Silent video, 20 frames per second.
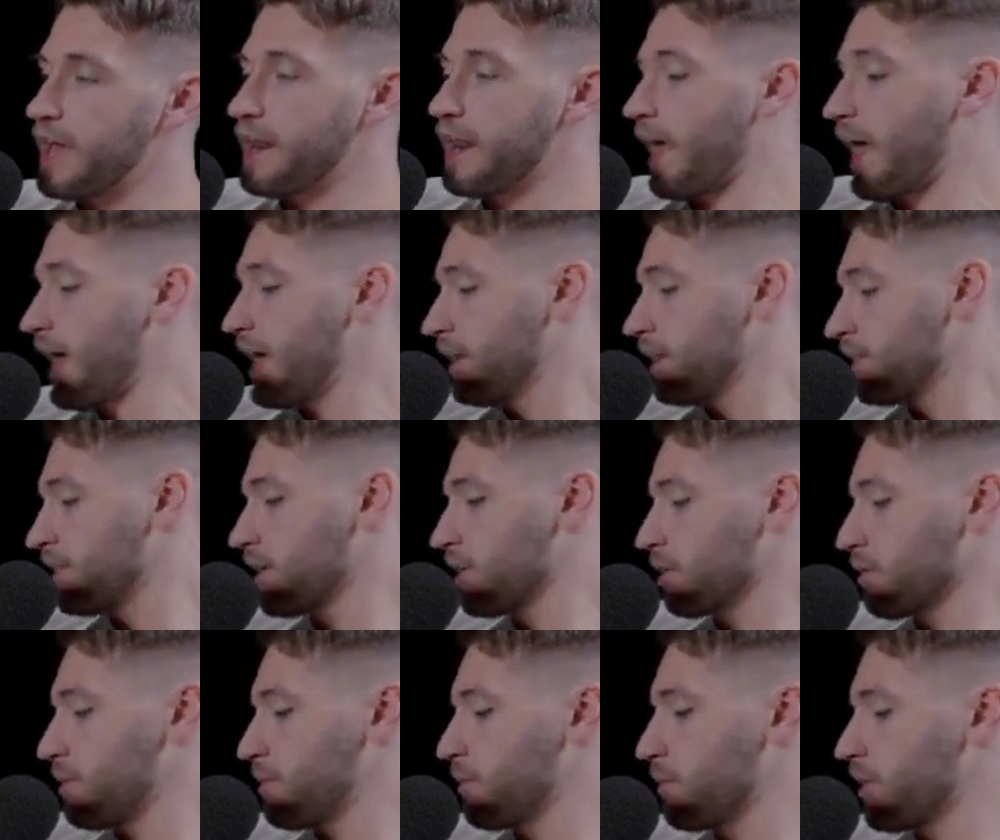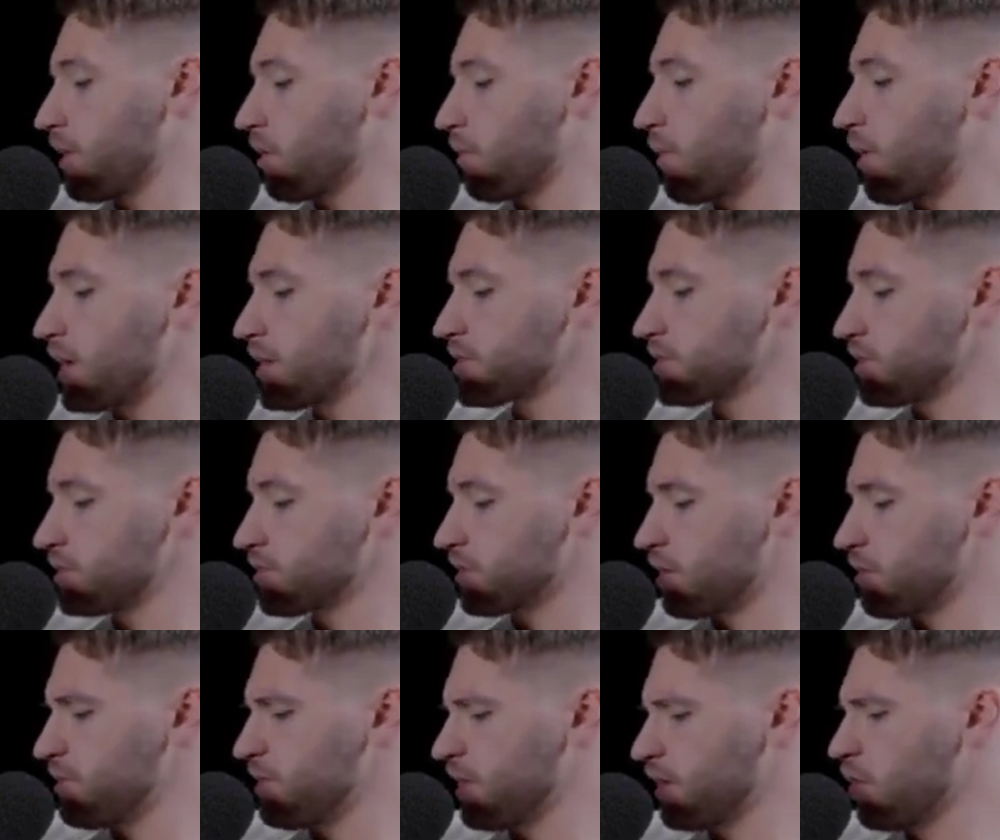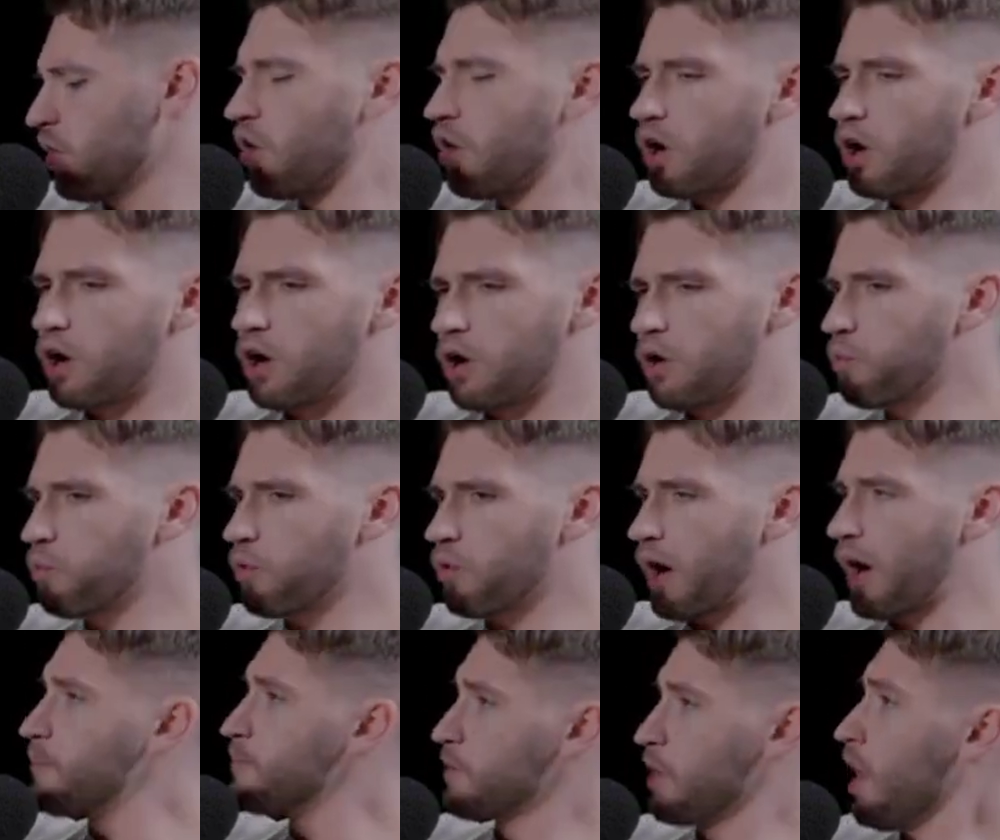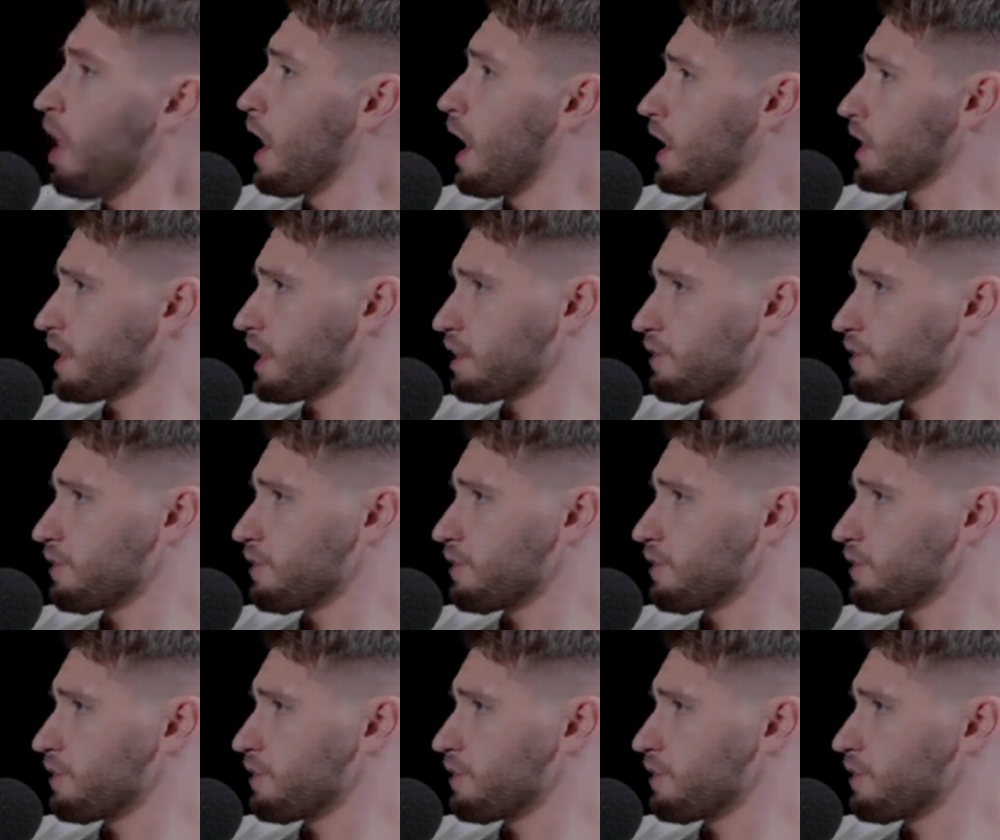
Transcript: And there are going to be people that are watching this going to be like, oh, well, I'm not.